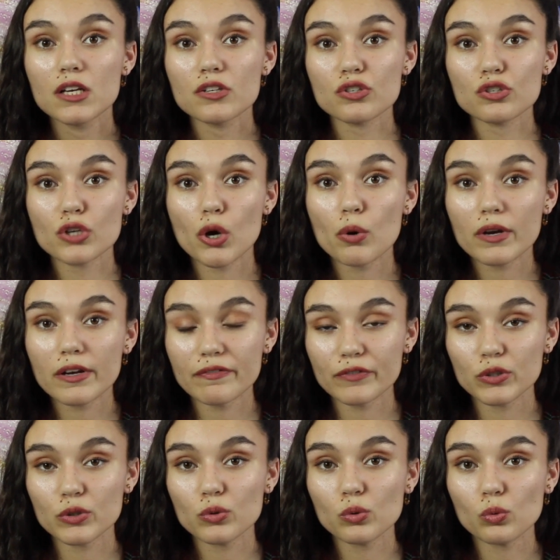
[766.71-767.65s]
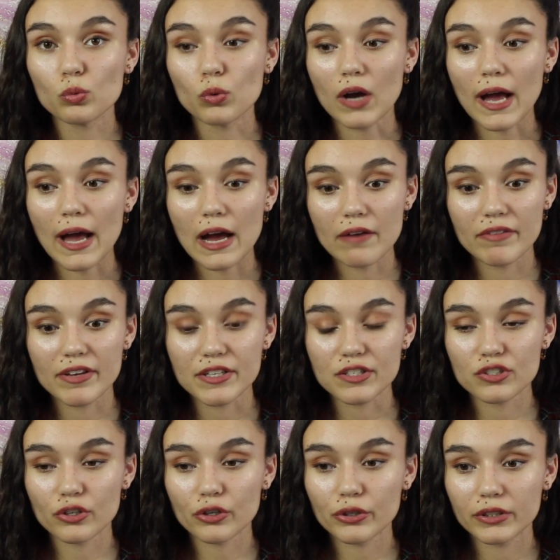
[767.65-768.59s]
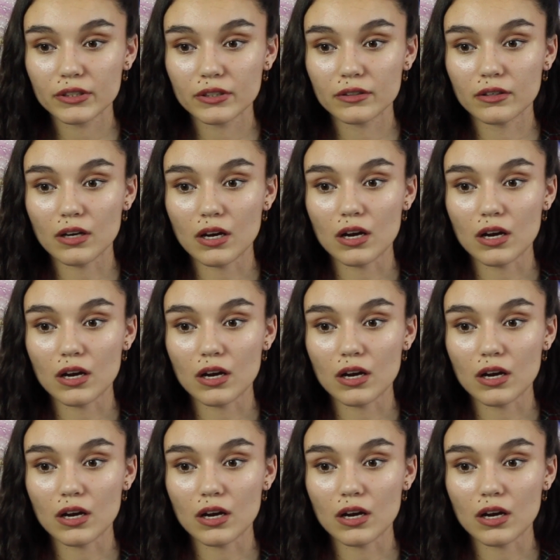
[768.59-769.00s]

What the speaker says: So if you have a certain